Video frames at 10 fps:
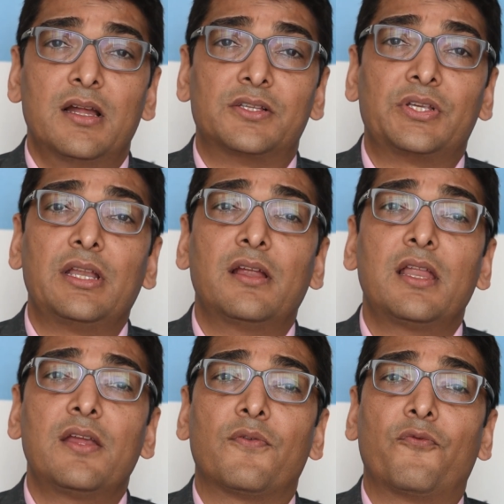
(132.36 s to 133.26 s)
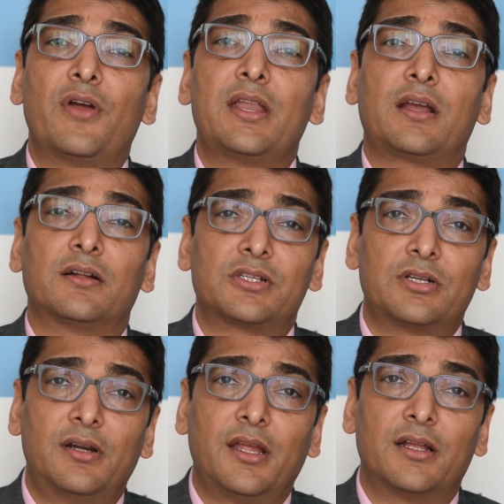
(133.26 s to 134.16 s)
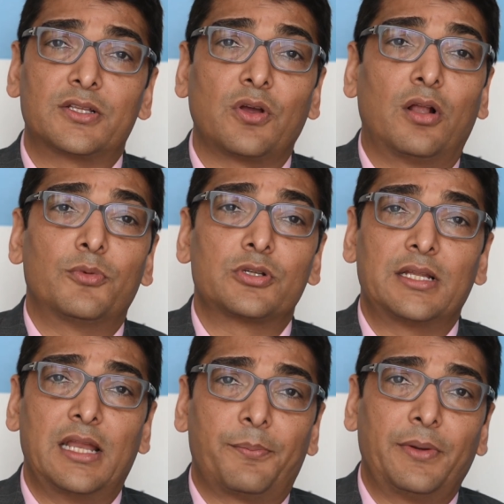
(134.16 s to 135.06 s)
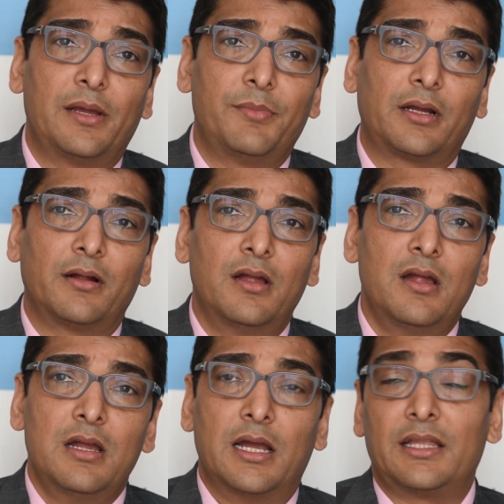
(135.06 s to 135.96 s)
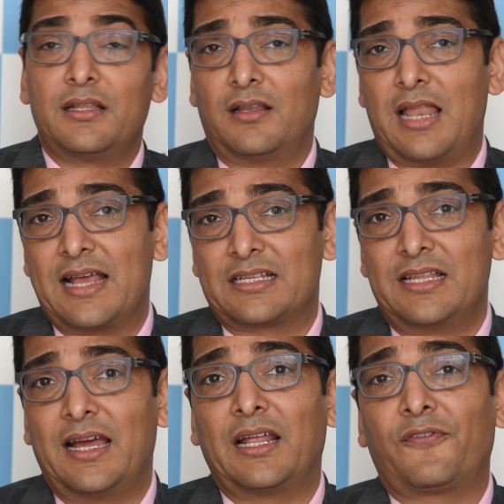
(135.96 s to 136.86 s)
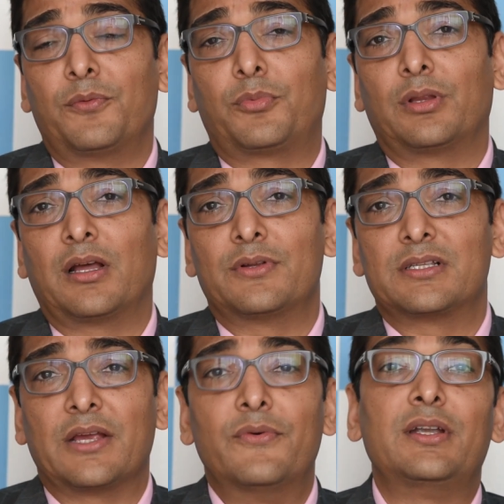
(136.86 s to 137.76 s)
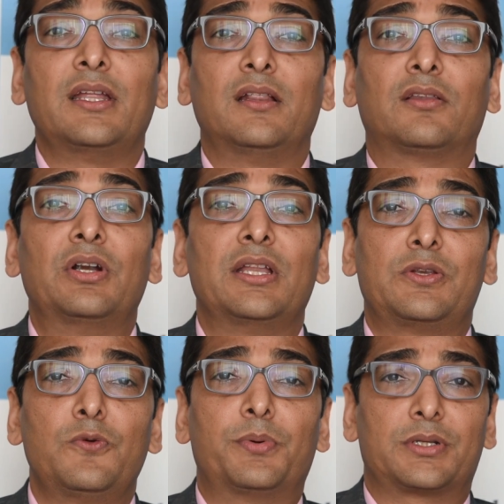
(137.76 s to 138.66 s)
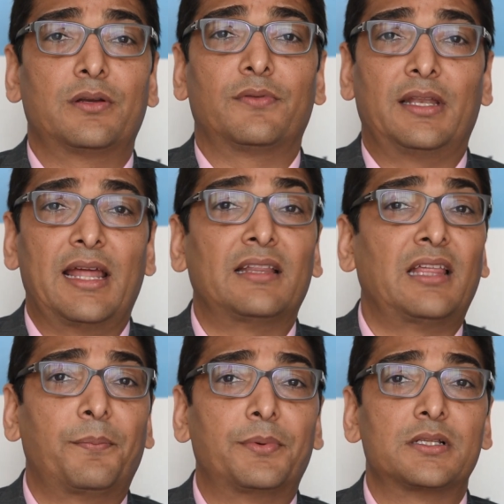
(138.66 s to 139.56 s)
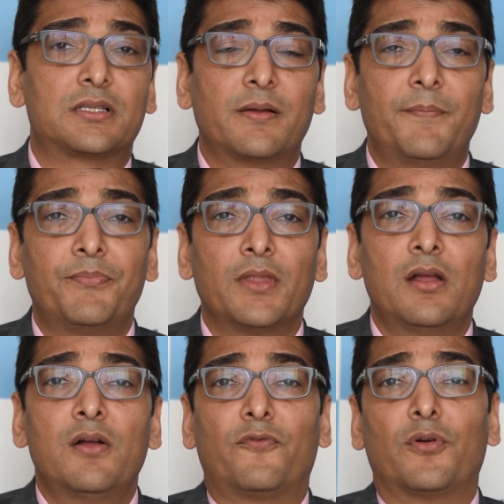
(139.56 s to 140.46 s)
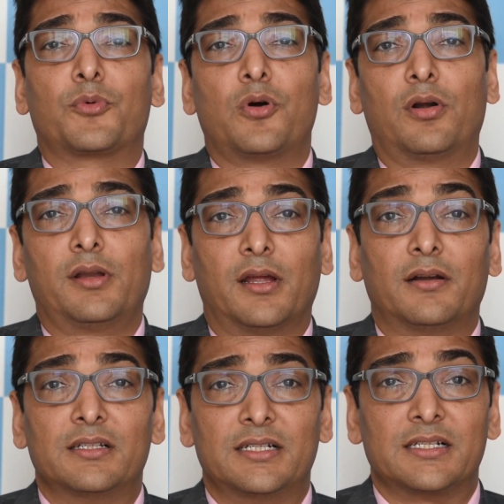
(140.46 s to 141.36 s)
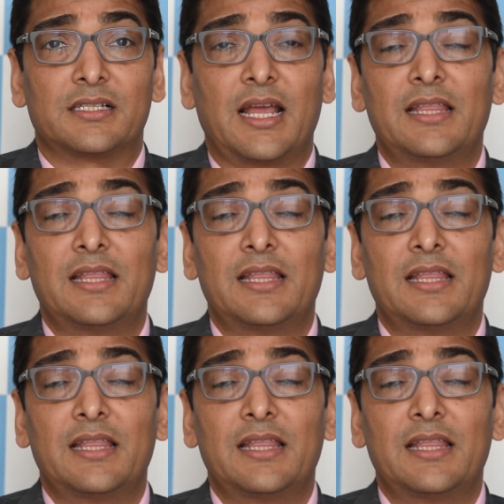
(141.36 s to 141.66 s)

It's really very concerning. It's almost an epidemic. I think the last data from 2017, 32% of the death happens from coronary artery disease.